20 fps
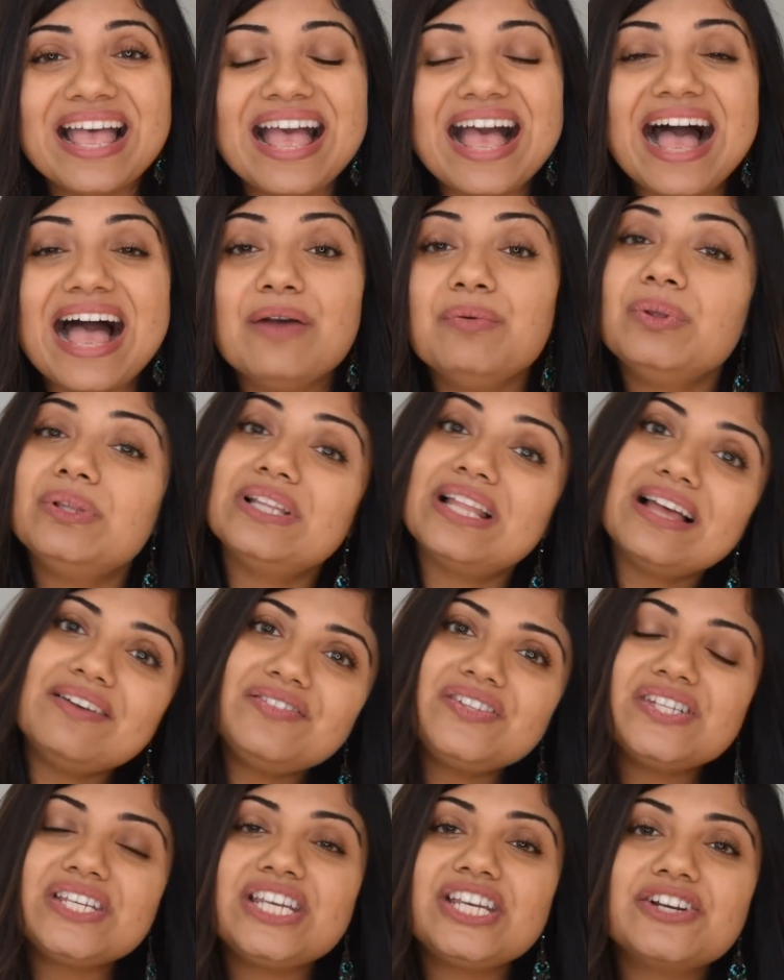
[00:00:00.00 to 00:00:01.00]
I would
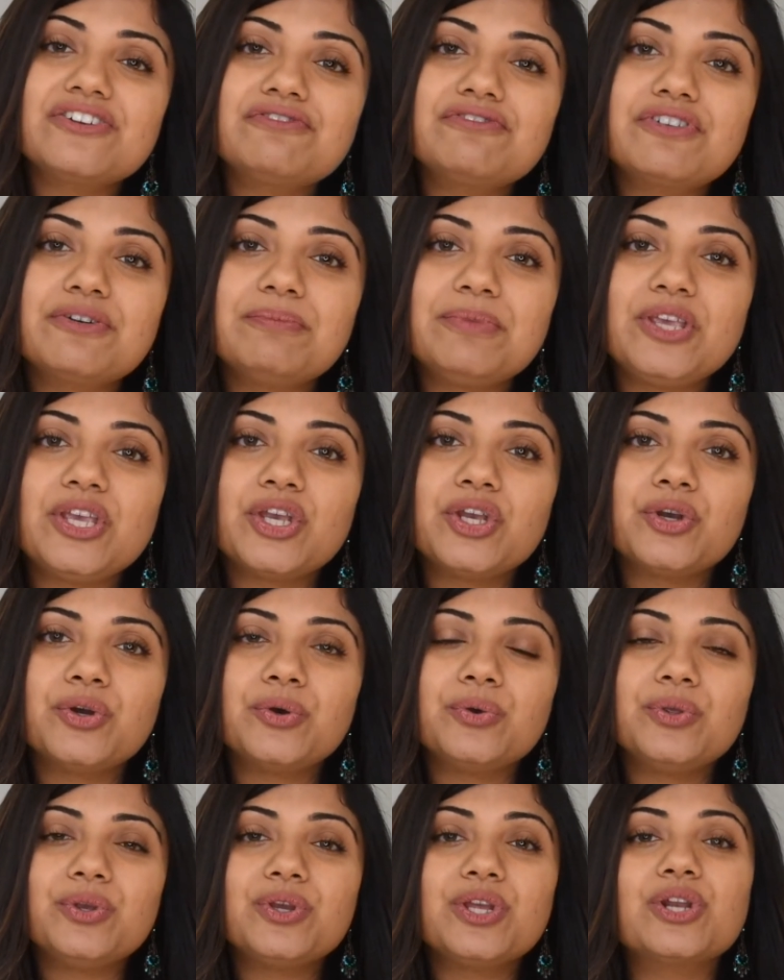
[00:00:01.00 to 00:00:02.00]
love to hear from
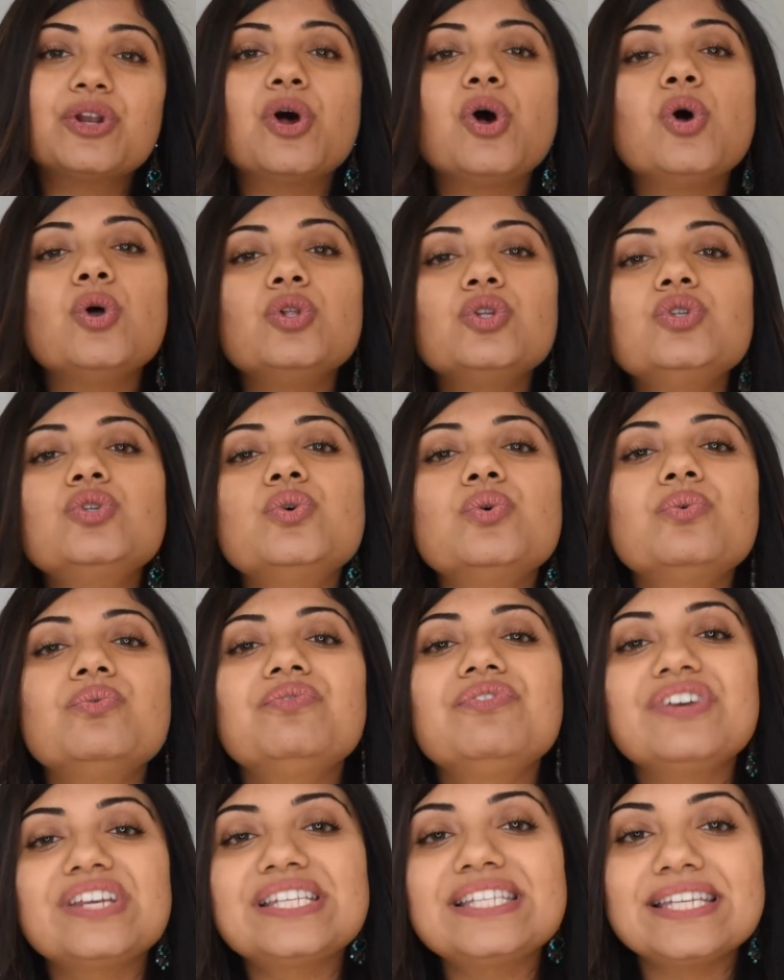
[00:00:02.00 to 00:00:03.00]
you. You can also
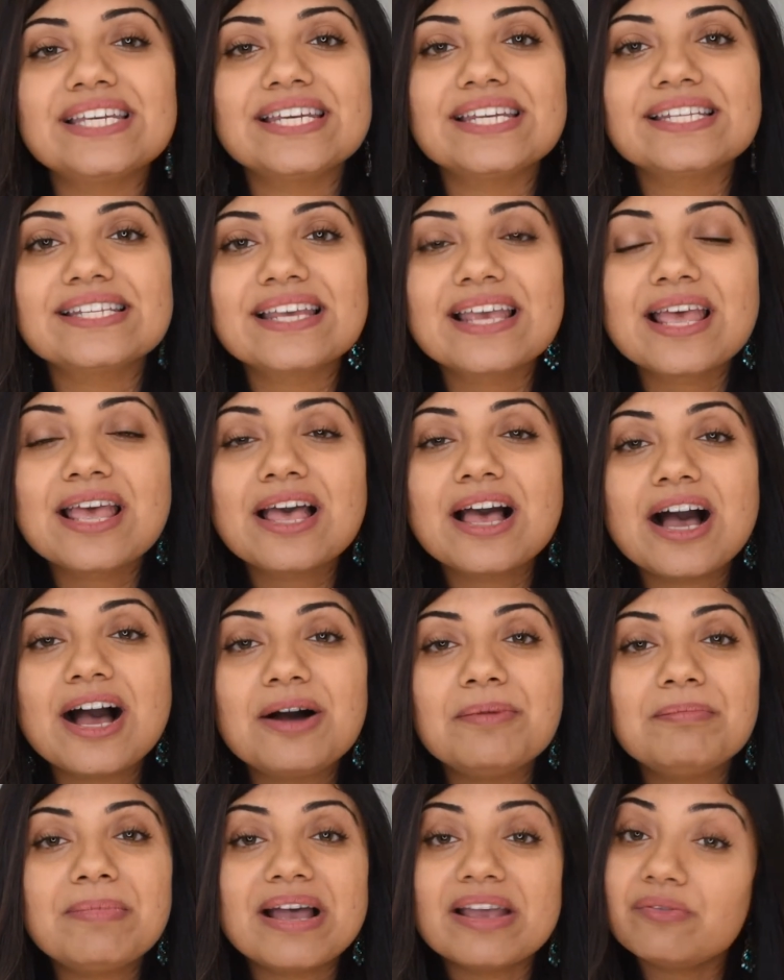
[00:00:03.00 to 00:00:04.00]
visit
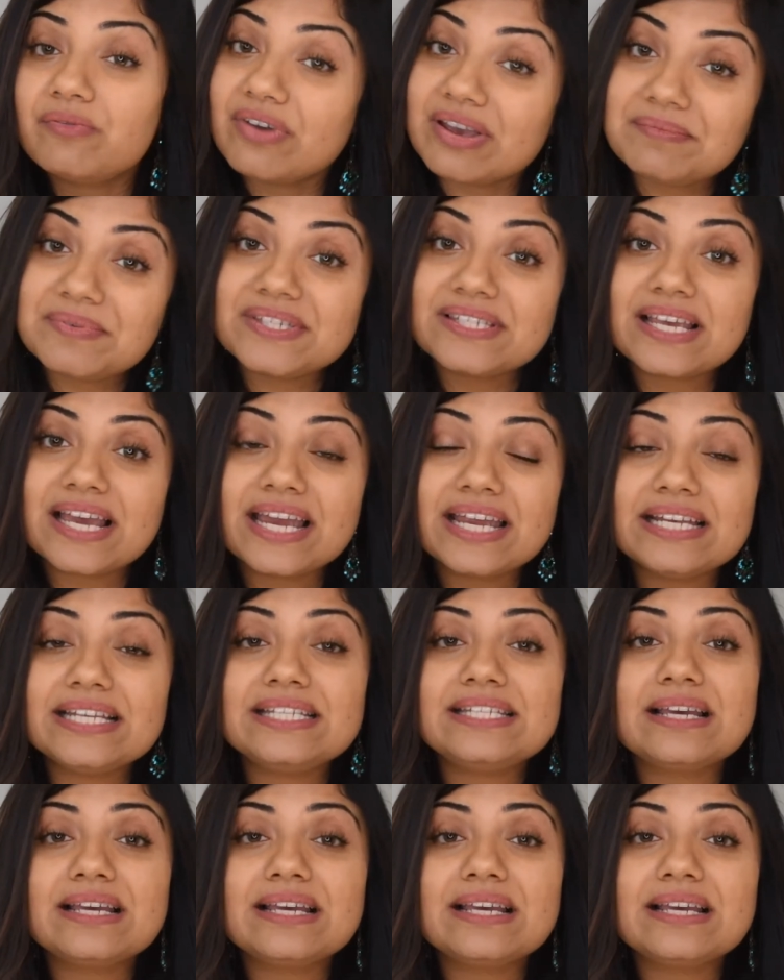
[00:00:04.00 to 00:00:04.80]
my website,